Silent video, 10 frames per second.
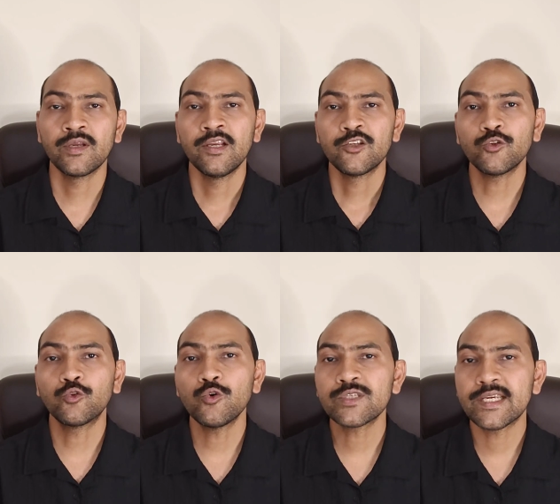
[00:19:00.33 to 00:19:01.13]
So
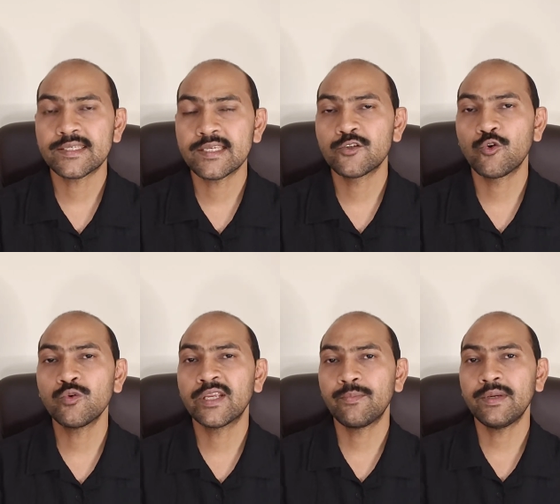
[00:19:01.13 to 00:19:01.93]
those cases,
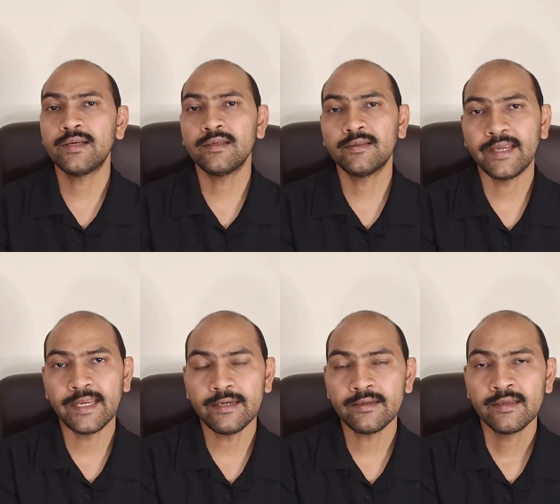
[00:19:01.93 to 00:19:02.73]
don't keep it till the
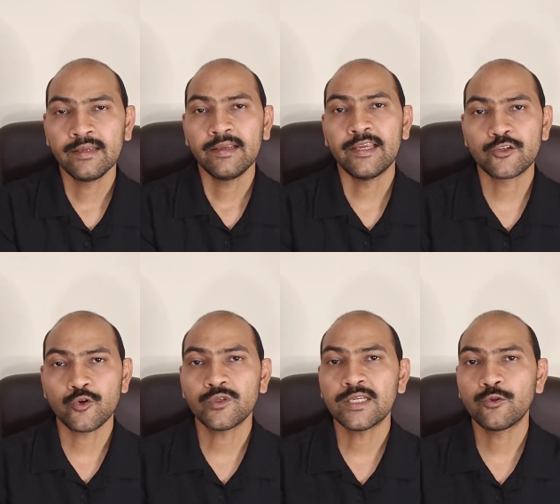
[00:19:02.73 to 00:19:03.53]
end. Ensure
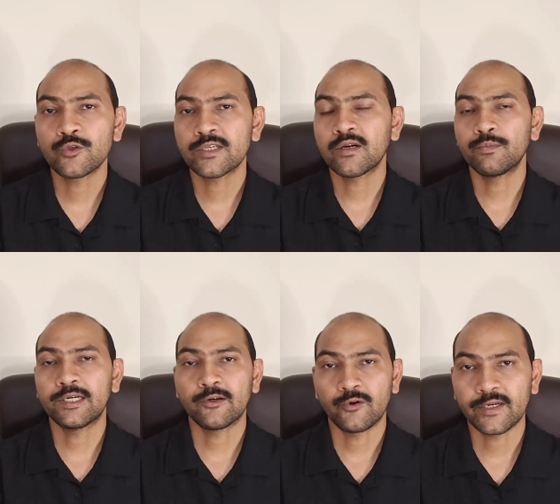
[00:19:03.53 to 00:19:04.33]
that those are
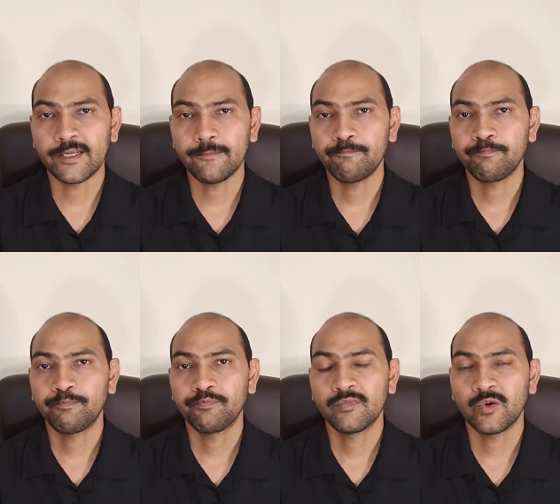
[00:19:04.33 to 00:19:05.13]
completed on
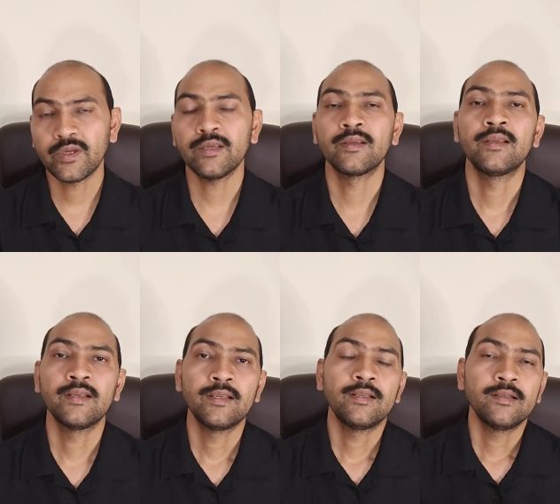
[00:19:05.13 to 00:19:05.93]
time. Okay.
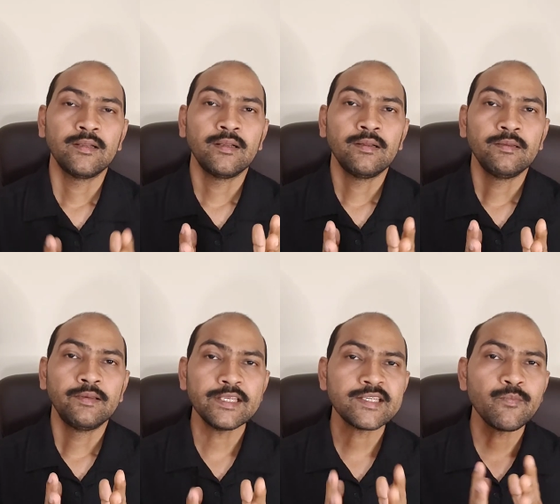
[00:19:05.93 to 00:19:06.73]

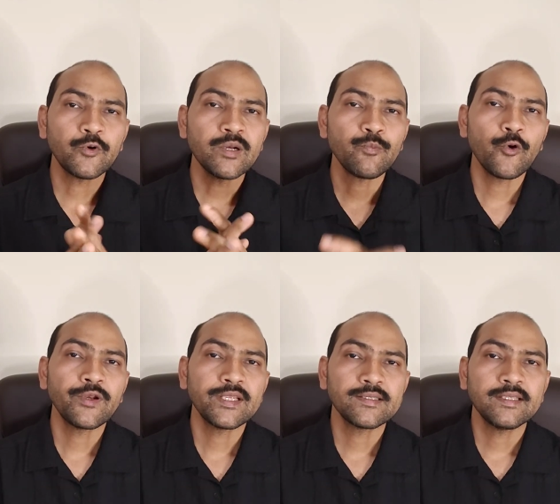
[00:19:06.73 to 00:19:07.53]
Next important point
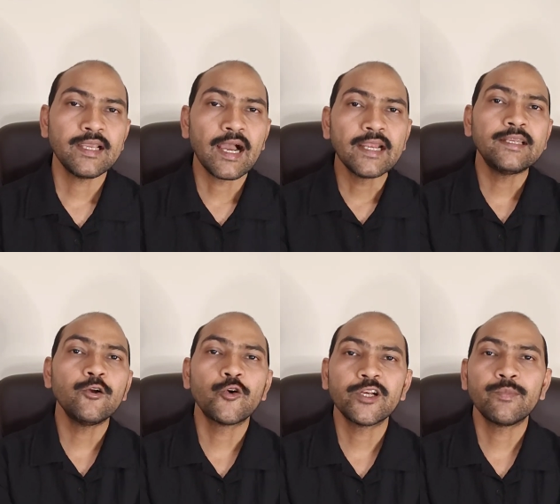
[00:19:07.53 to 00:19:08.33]
is the IT
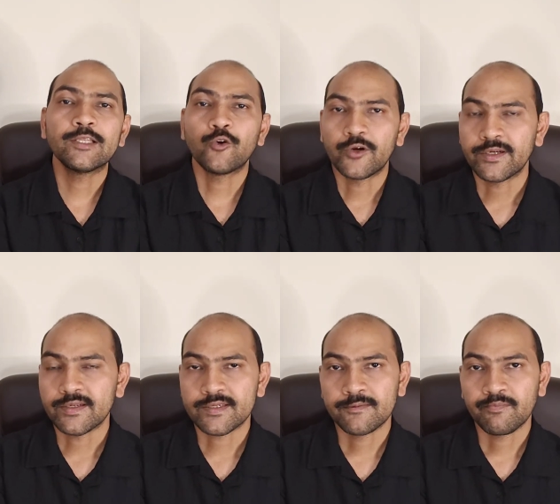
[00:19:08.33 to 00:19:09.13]
audit by the
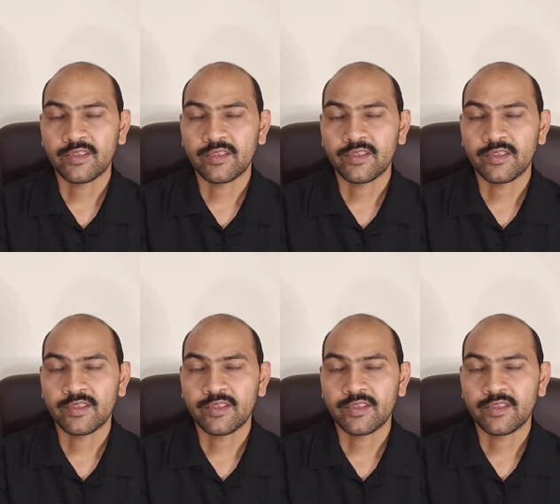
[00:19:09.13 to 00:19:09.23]
auditors.